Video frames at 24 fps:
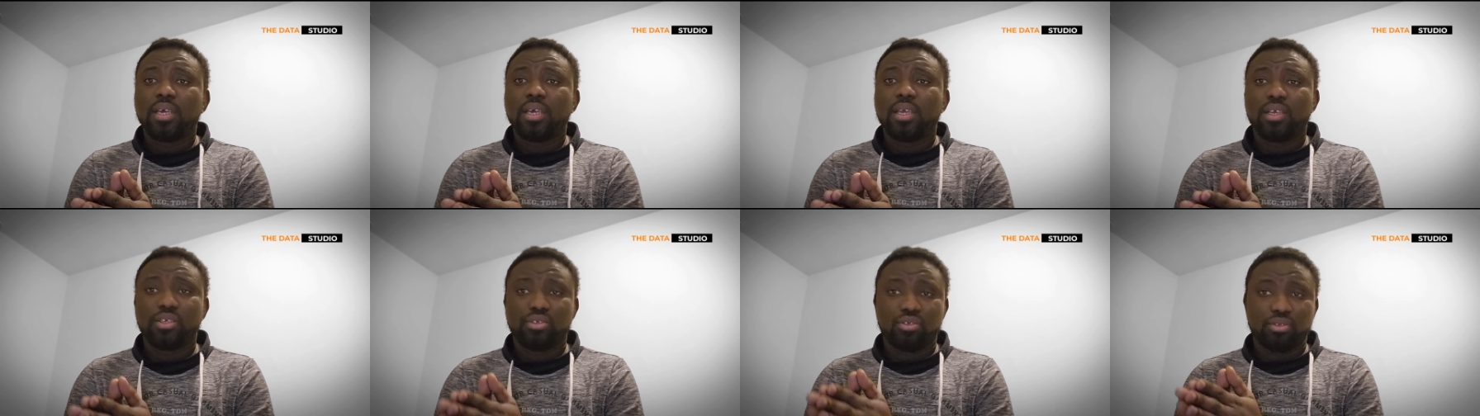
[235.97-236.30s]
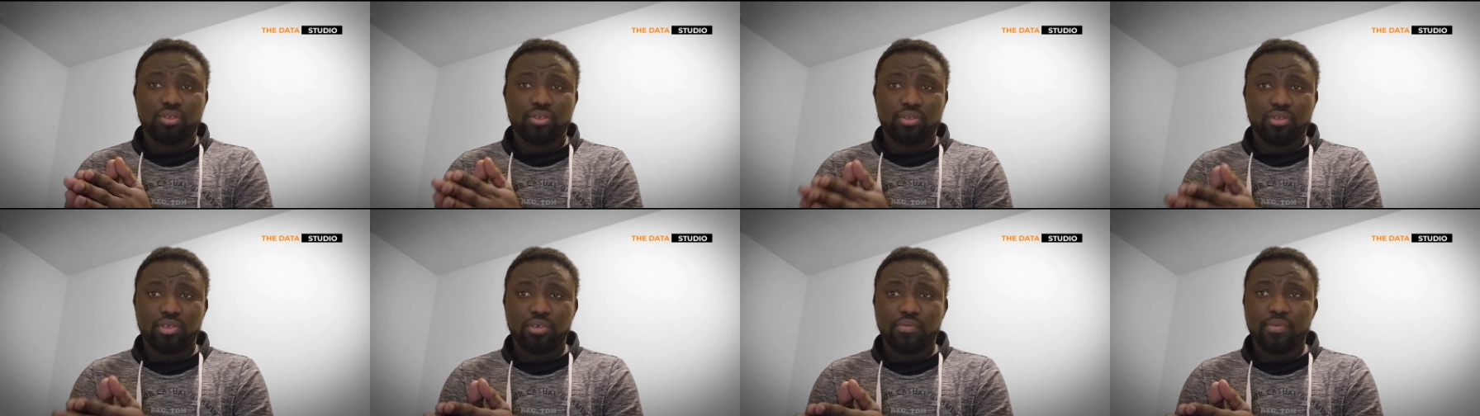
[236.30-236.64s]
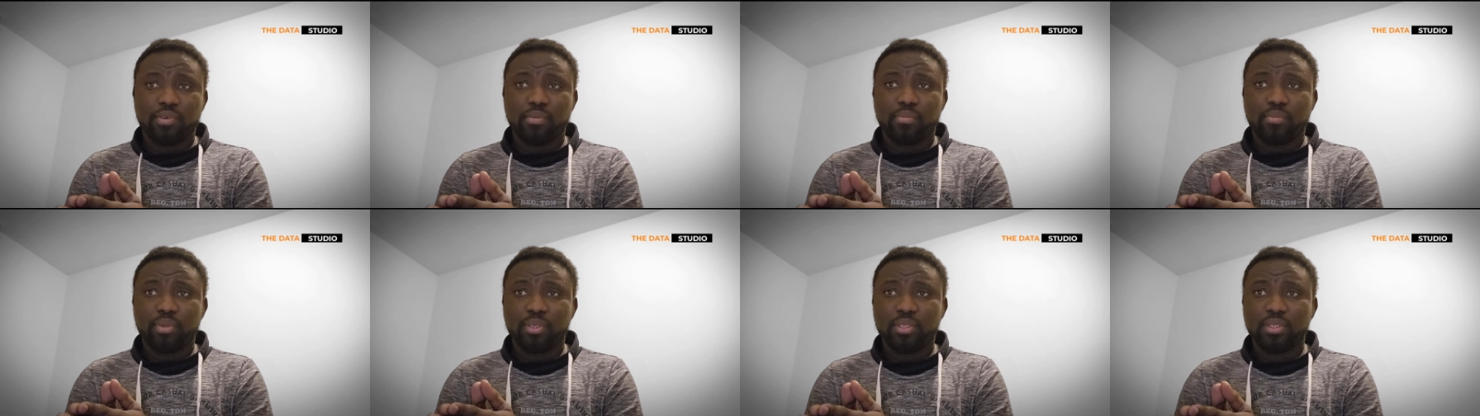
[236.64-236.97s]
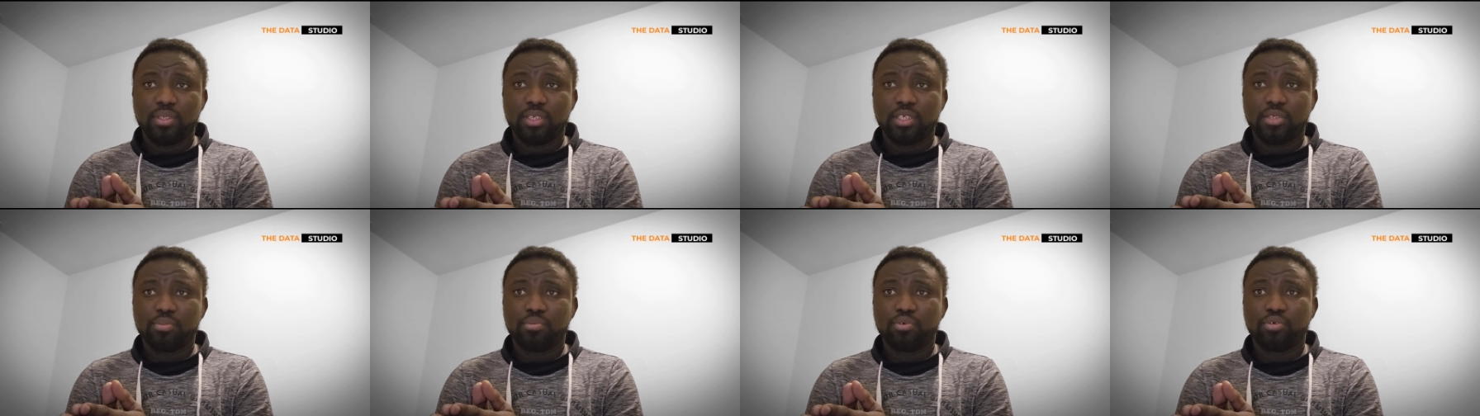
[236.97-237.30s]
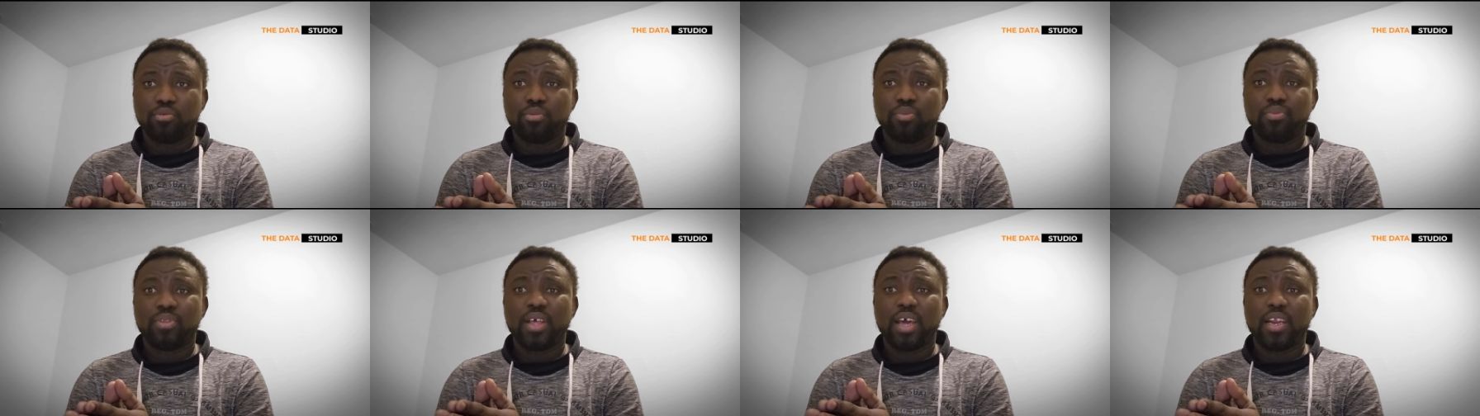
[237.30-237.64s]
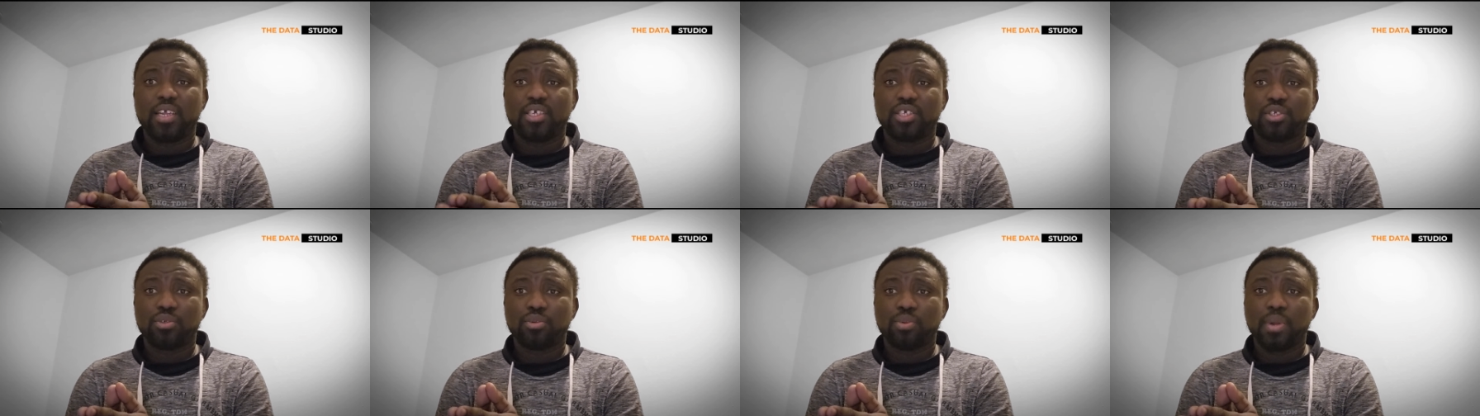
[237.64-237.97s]
It should solve a business problem. That
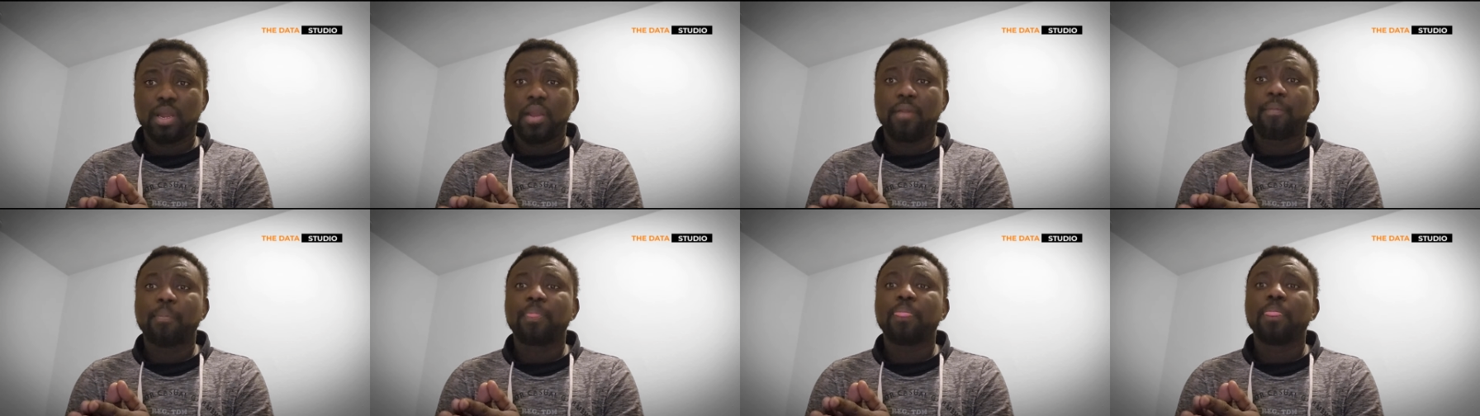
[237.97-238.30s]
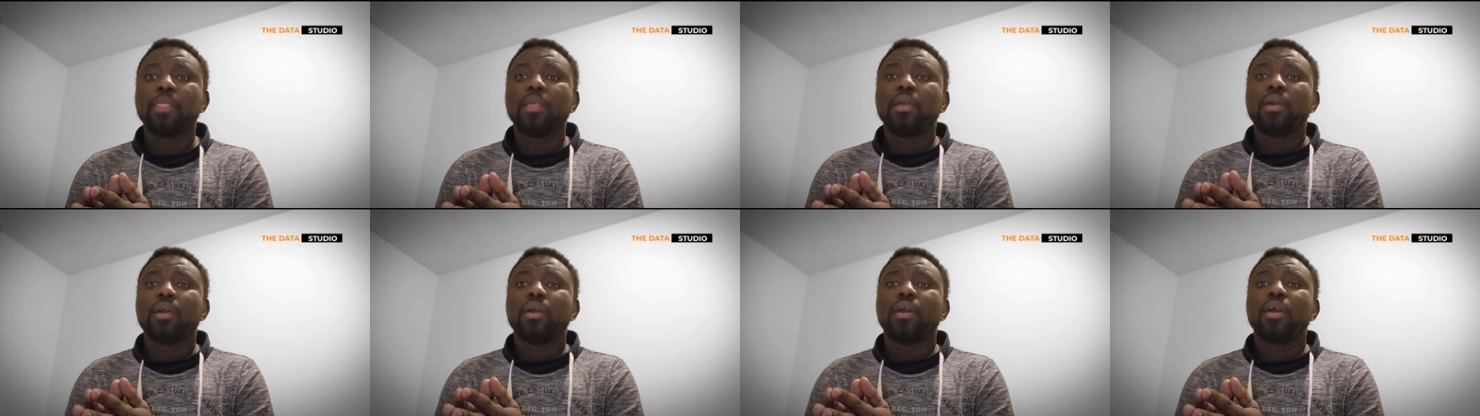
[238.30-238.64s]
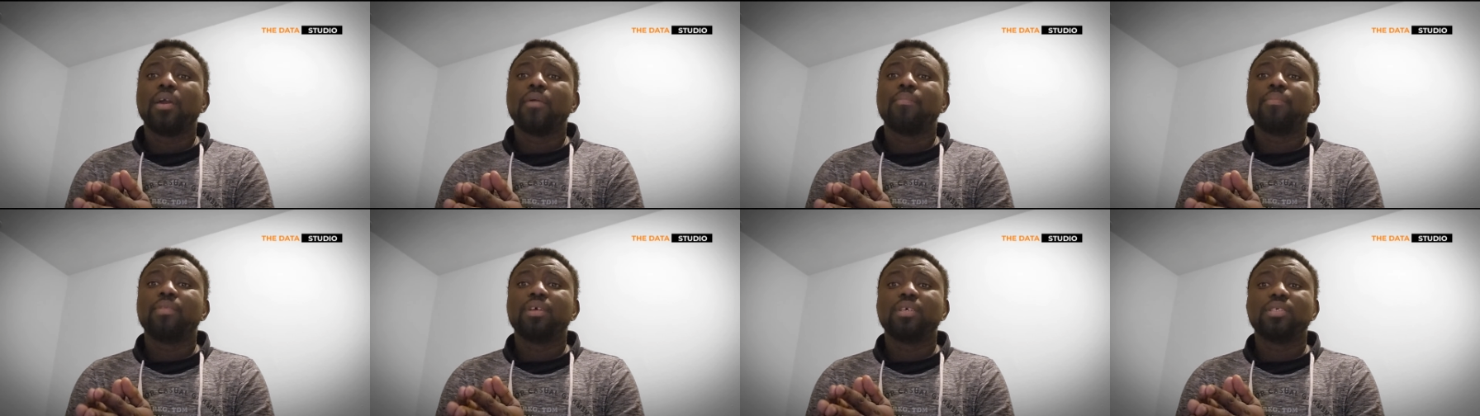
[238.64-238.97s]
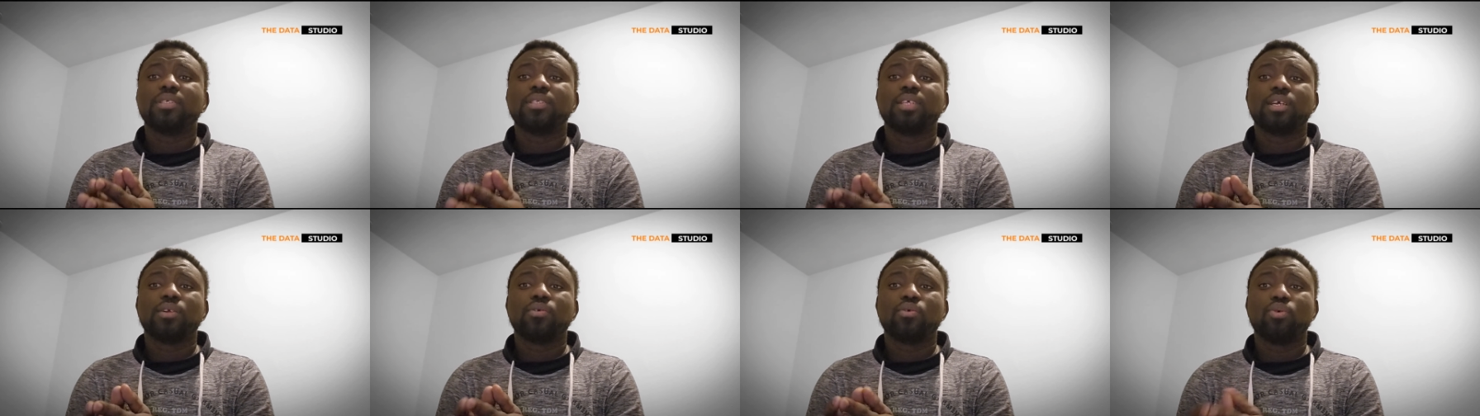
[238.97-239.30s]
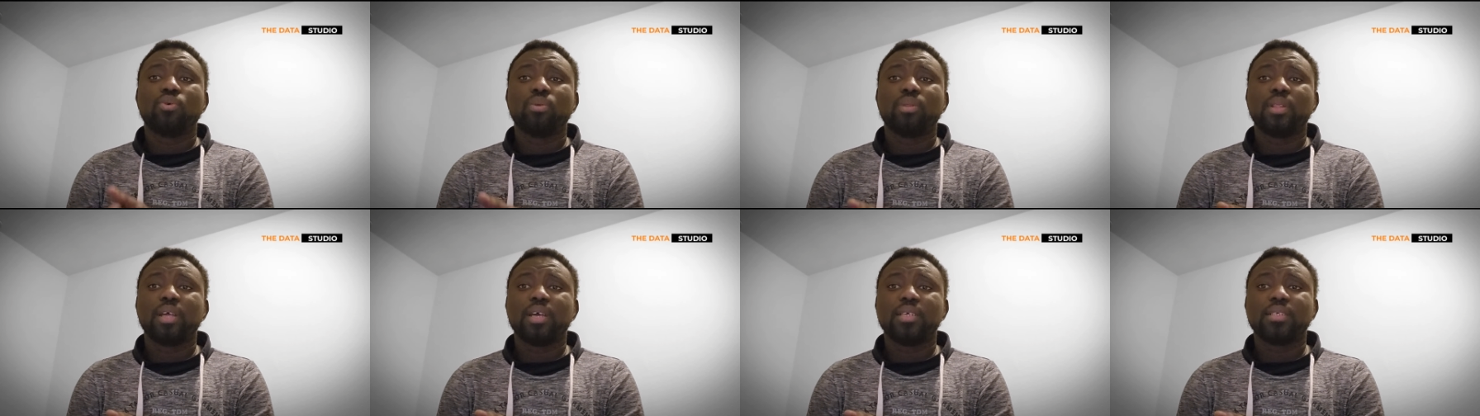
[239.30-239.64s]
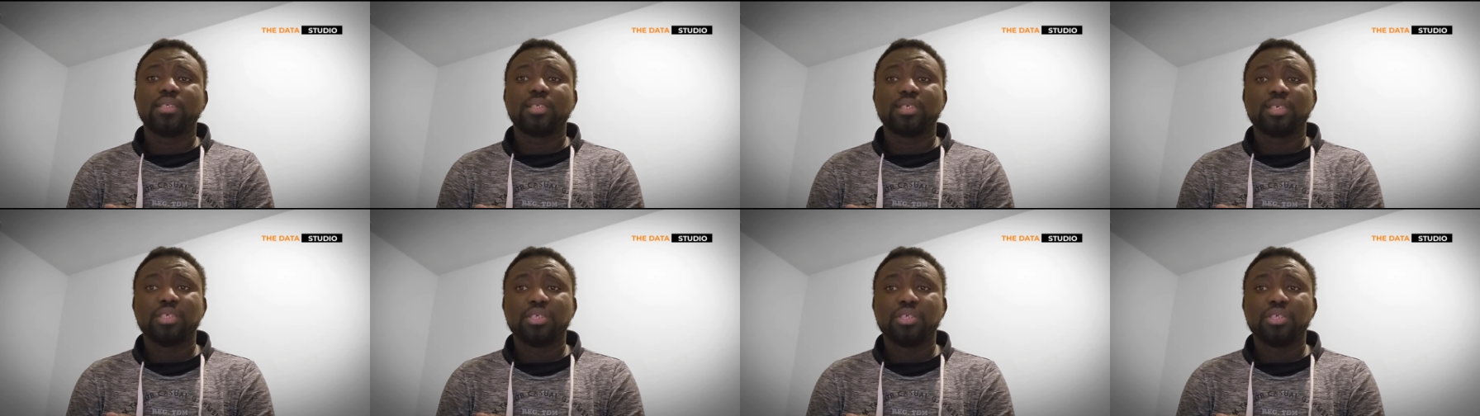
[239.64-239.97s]
is when the stakeholders